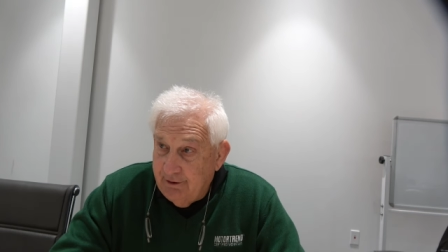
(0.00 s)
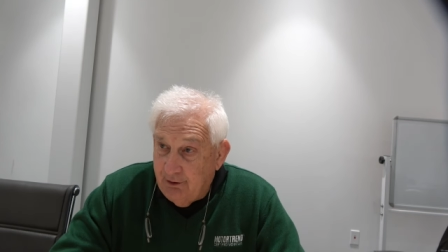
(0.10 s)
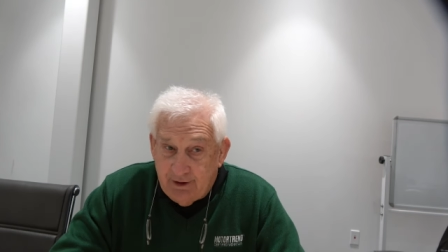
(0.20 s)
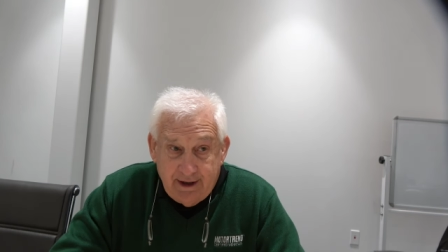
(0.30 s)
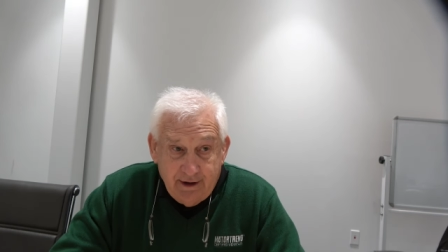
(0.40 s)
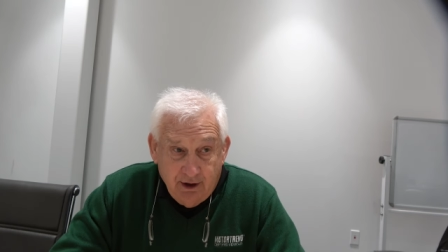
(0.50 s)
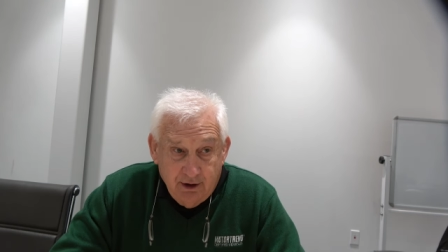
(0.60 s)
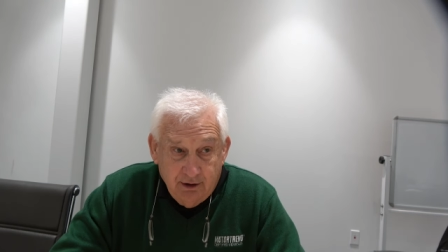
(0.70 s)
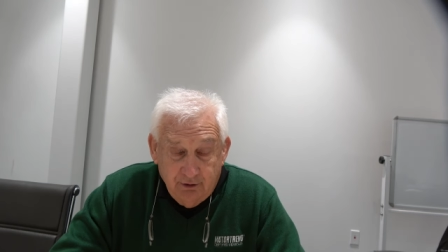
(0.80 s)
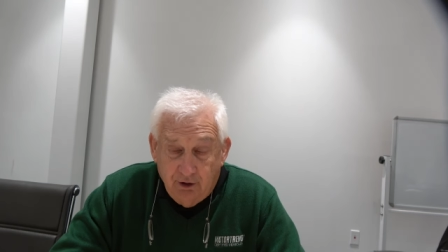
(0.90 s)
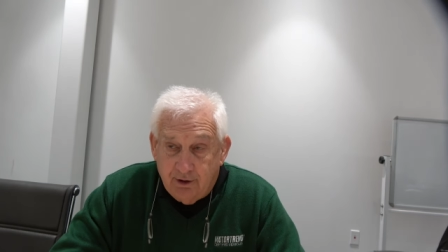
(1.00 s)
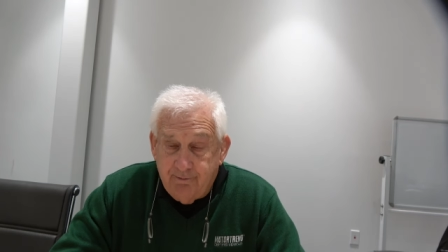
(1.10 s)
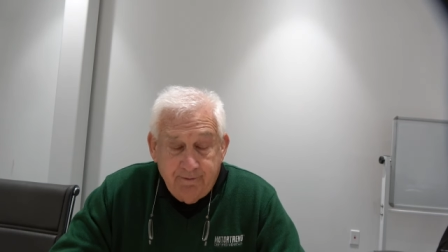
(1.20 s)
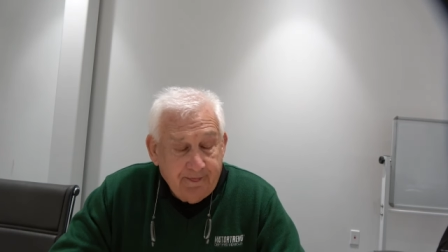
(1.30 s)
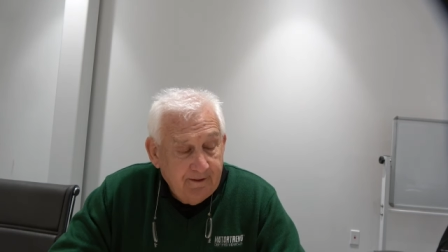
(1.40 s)
Okay?
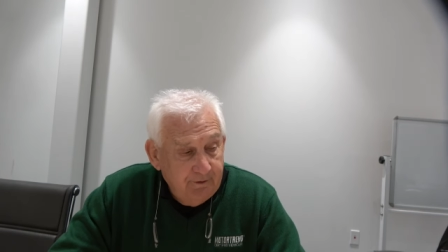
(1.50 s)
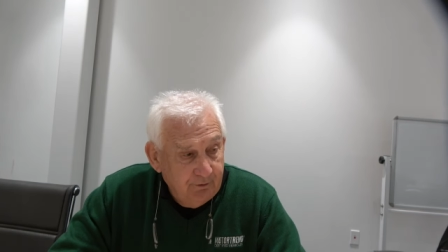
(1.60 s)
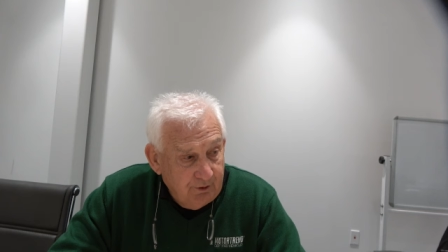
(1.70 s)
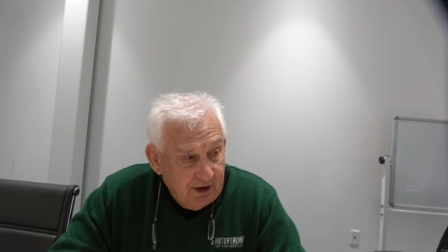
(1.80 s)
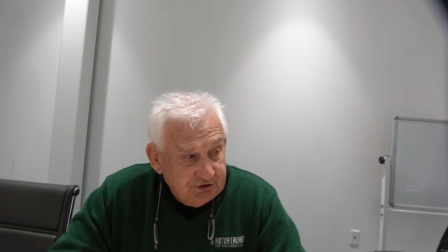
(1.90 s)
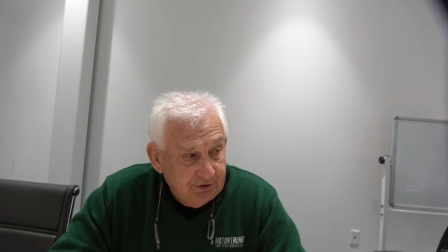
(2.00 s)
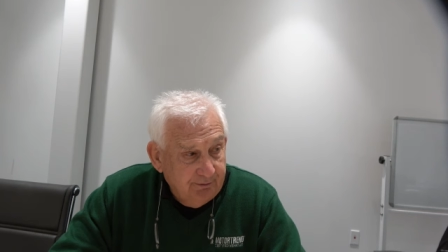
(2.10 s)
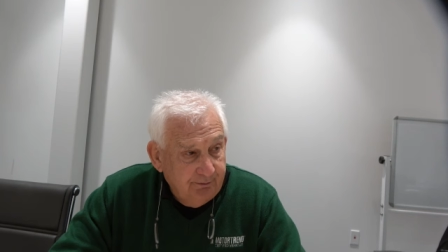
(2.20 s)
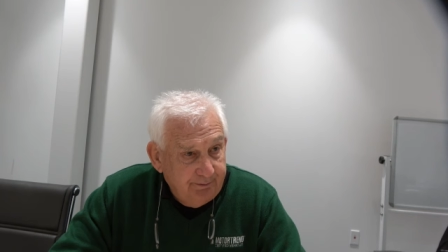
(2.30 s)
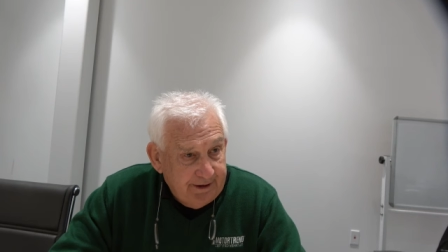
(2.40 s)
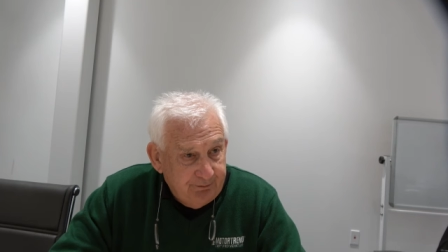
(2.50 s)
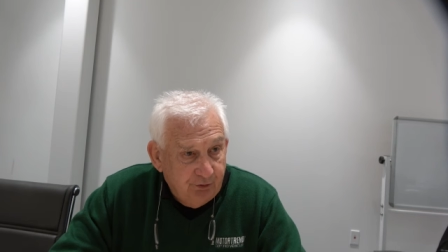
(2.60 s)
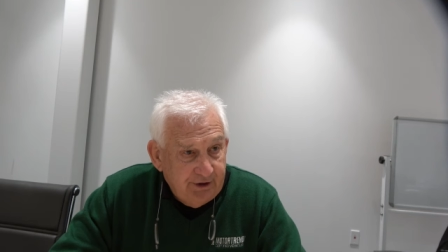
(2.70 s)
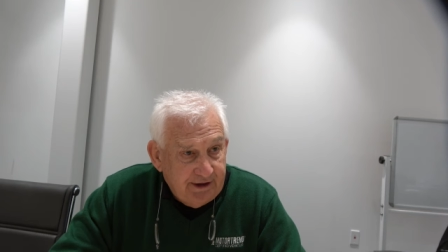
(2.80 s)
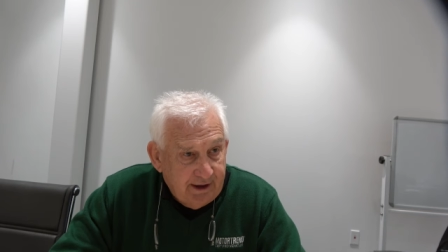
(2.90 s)
Look, Roger,
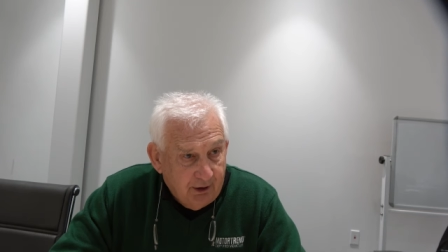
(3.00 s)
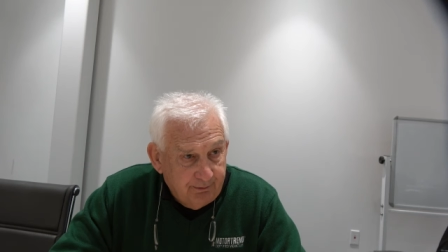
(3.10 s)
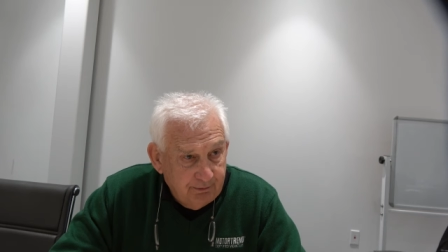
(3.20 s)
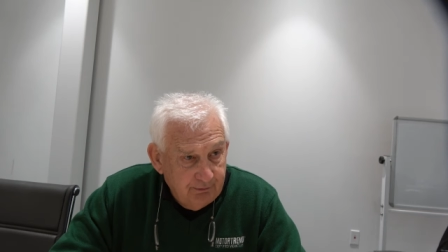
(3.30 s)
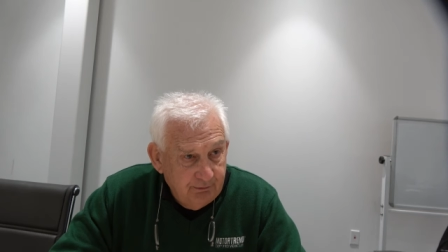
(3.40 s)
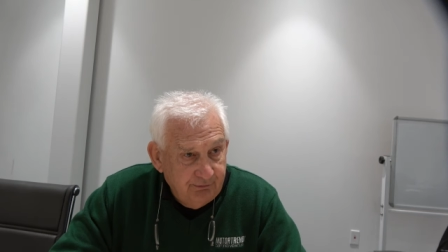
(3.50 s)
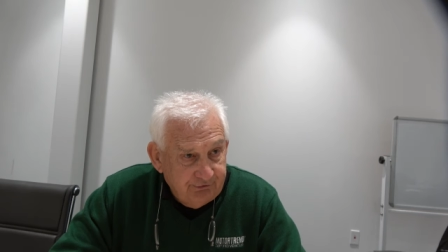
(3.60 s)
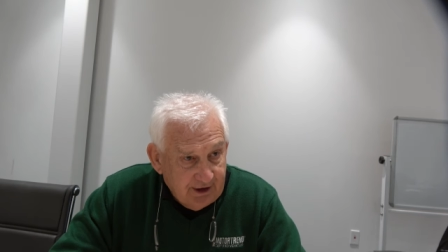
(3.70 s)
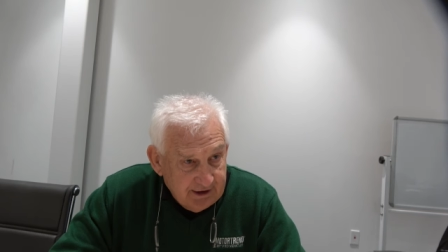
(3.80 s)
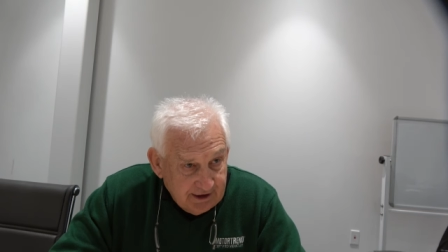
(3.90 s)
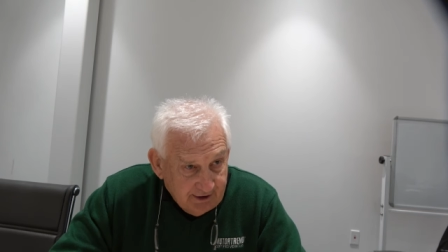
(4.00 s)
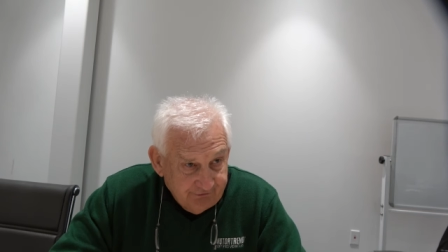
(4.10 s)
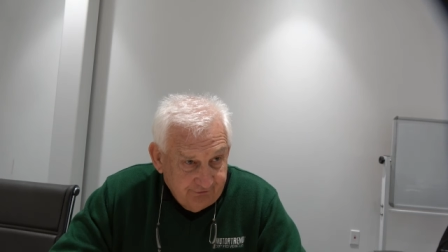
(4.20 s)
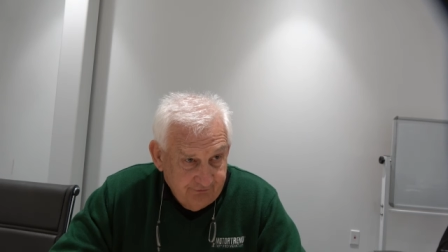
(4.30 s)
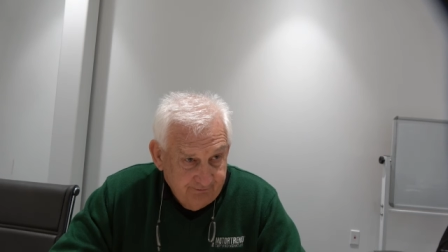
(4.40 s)
people need help saying
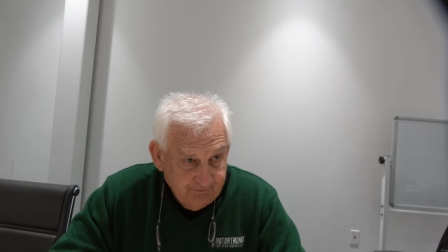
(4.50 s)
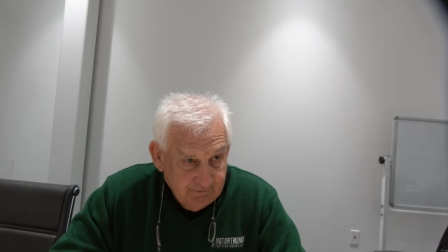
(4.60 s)
yes.